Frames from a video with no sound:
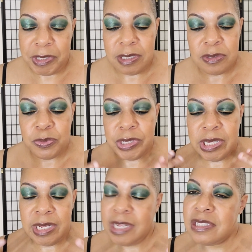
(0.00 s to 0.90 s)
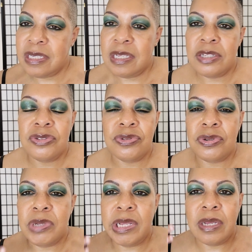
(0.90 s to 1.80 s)
because we and that's the
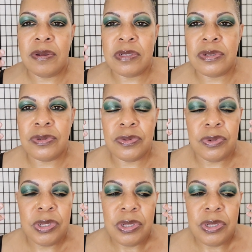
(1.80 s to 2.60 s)
intro like also